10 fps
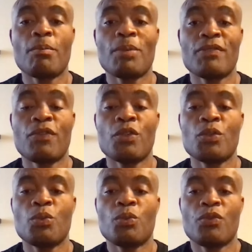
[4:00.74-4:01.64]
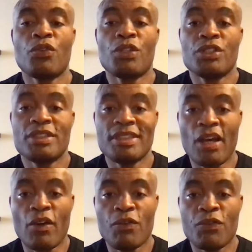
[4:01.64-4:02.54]
but for
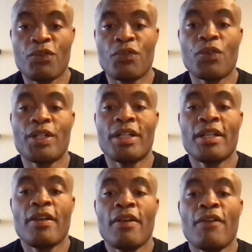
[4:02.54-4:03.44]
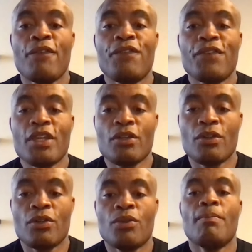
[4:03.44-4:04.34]
yourself, for
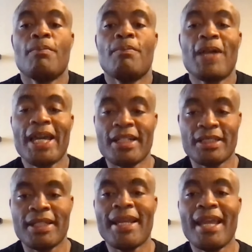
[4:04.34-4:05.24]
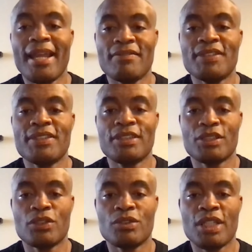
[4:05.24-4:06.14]
feel better every
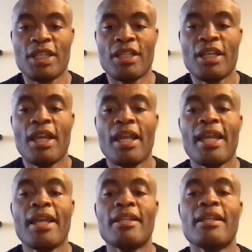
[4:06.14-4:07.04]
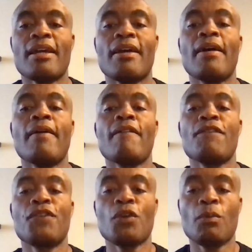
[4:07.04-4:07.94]
single day and
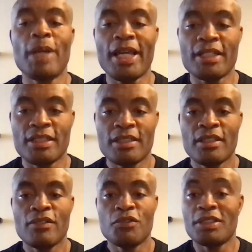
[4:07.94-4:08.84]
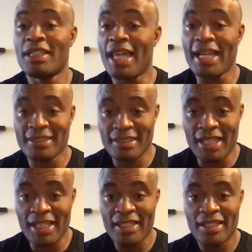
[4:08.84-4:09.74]
feel better for the next
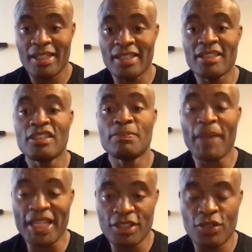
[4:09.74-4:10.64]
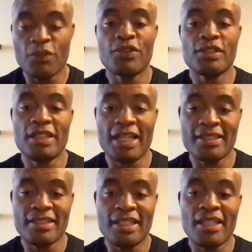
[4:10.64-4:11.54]
day and special for the
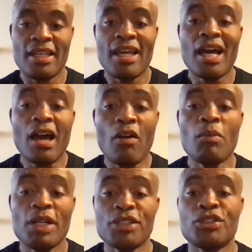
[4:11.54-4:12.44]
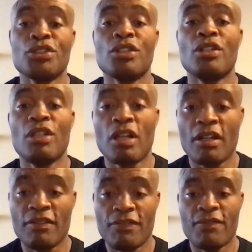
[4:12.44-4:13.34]
next day. How much you
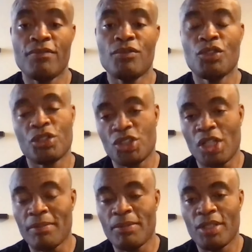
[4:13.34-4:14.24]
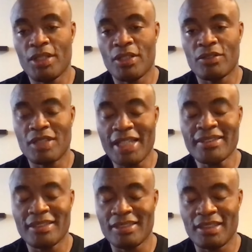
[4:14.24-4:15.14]
love your job.
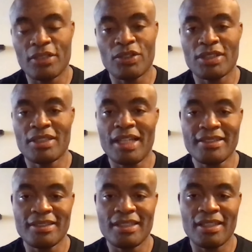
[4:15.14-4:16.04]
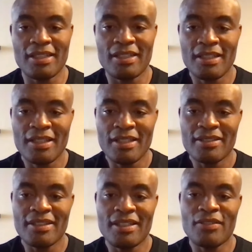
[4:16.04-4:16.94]
That's the secret. That's the
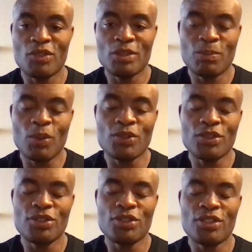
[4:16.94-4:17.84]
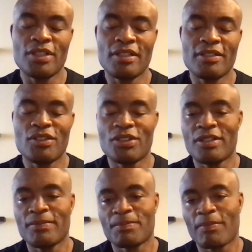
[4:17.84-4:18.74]
respond
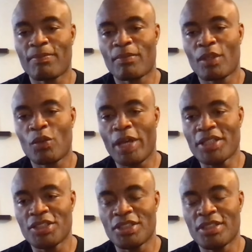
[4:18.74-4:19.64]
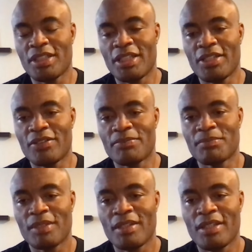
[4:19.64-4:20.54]
your question.
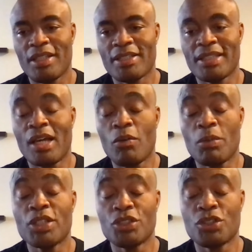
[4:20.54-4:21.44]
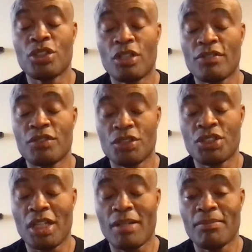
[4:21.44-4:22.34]
Is how much you love your
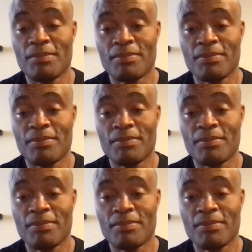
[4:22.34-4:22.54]
job.